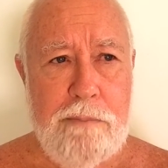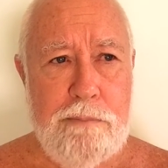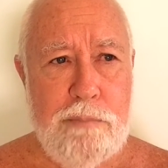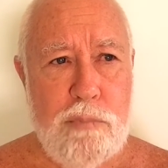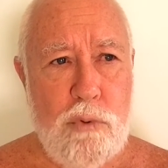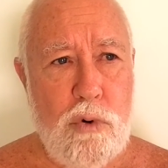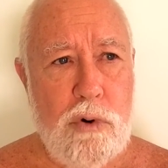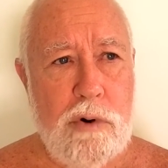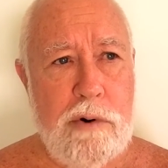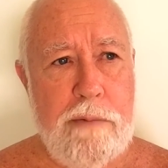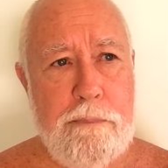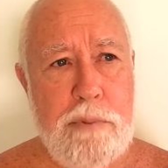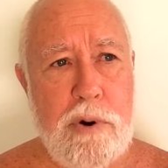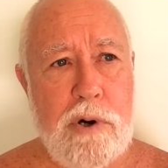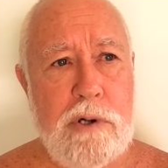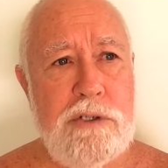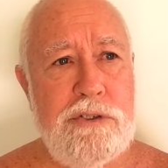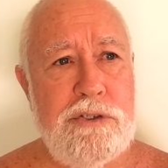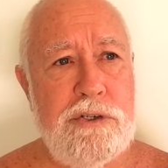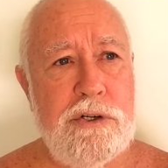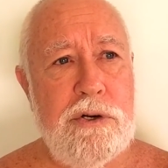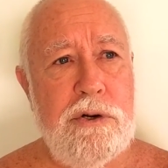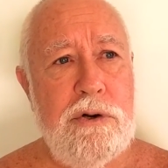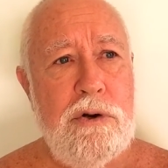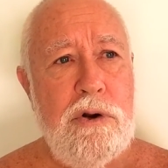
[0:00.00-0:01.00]
or a
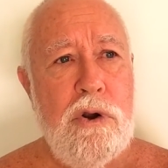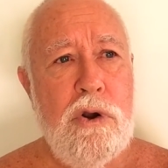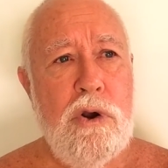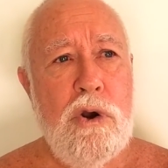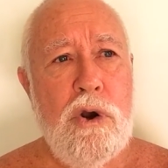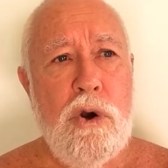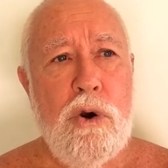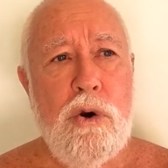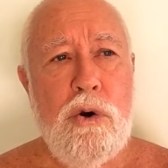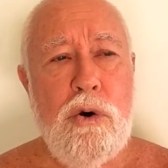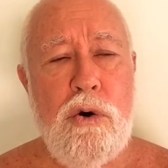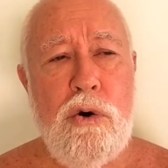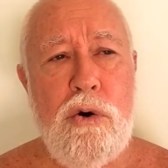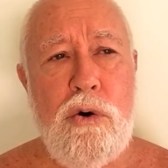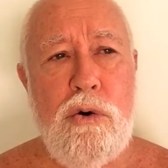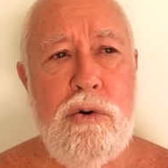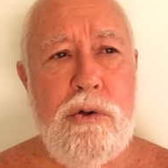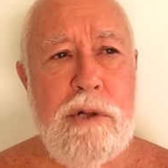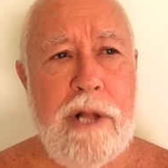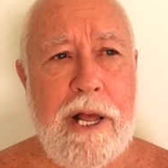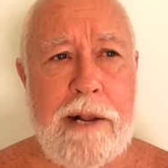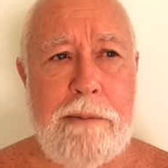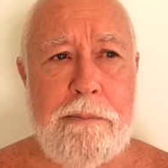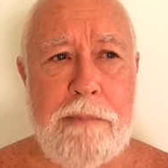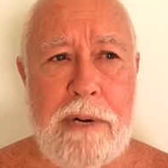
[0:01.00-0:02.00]
person who,
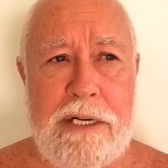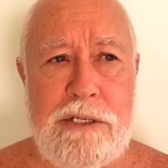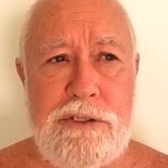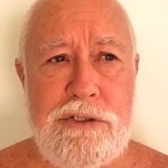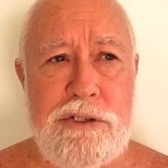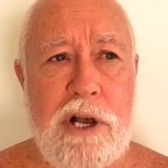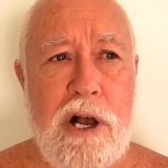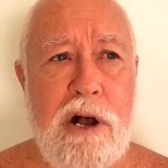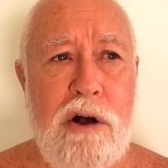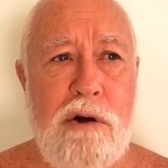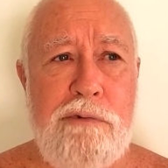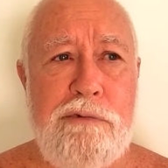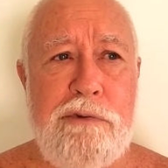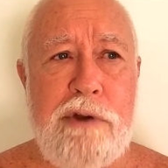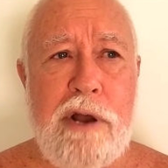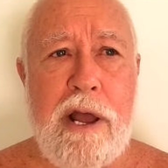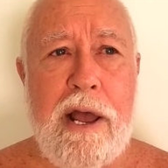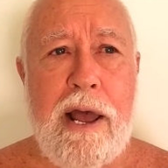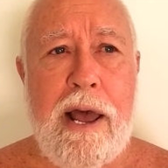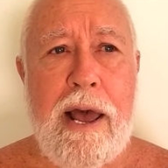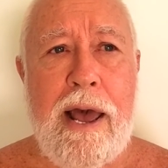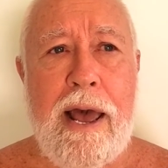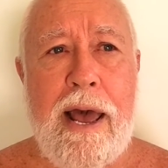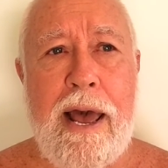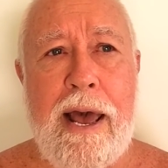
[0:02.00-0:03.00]
like myself,
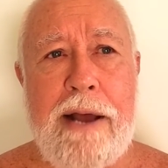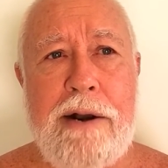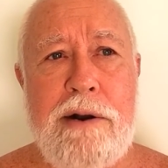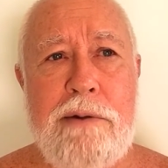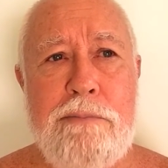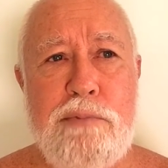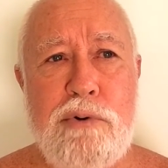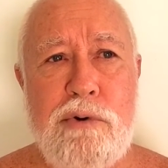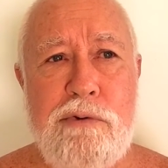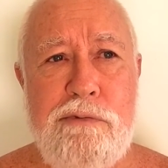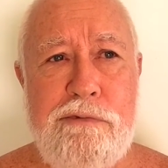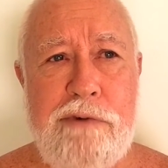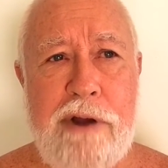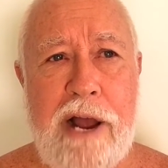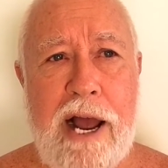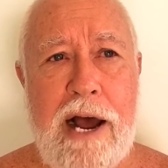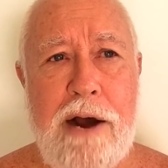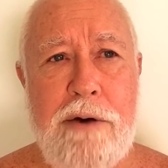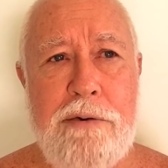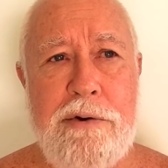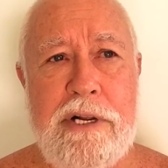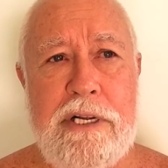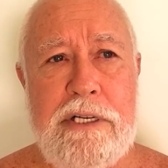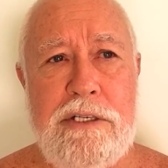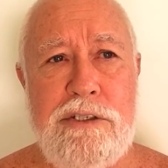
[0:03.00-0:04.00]
had a
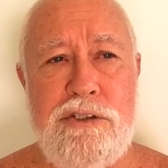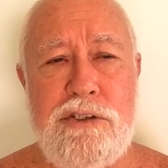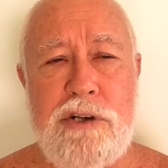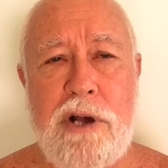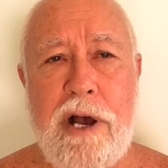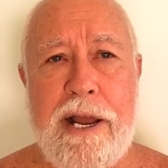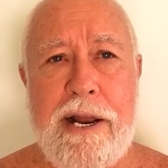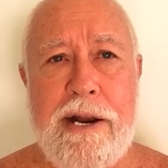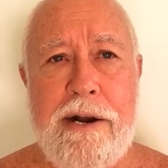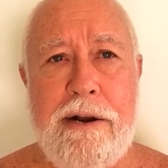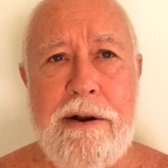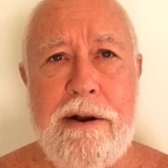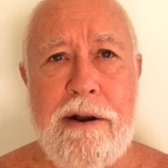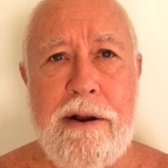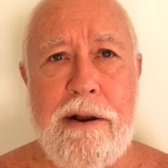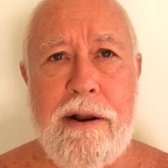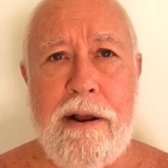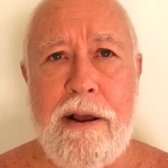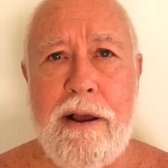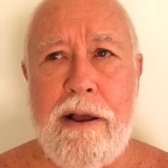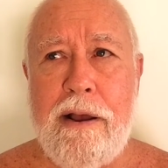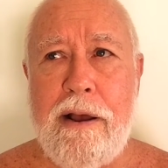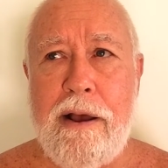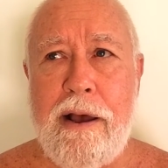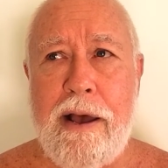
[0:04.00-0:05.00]
profound insight
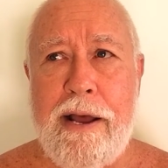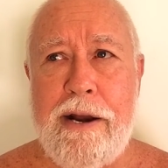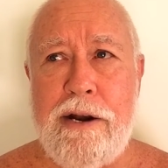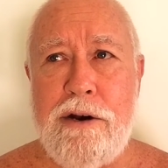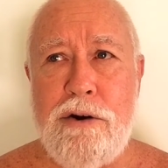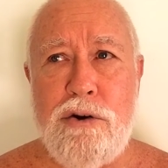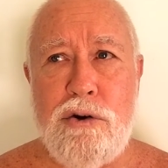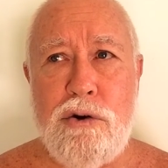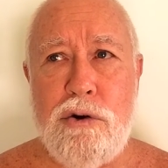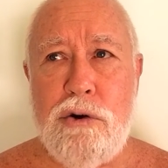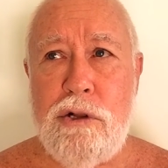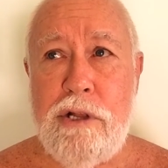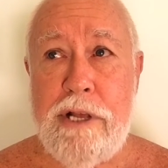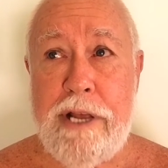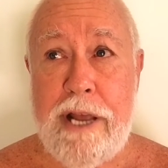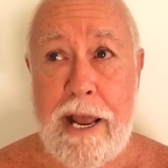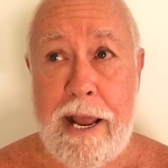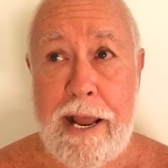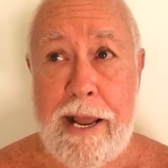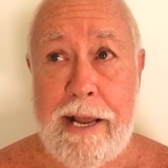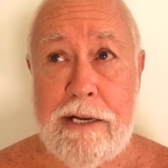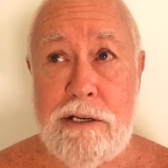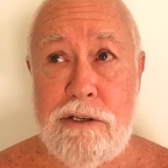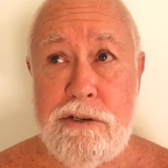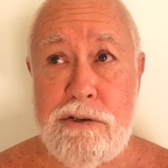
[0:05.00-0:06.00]
at an early
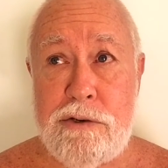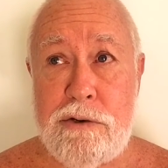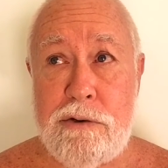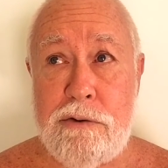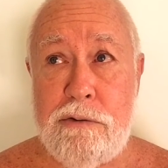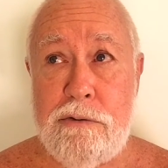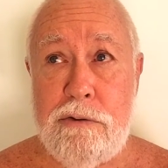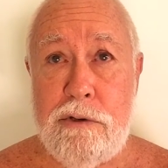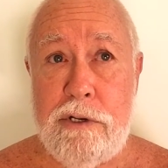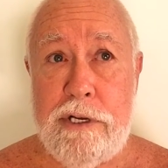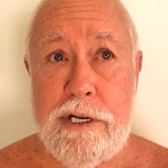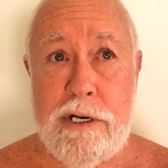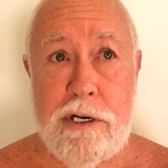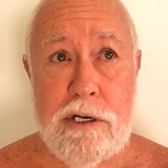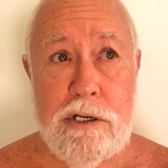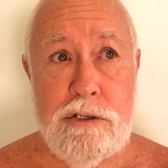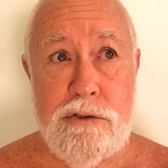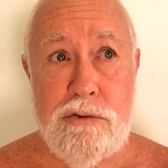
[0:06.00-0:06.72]
age in a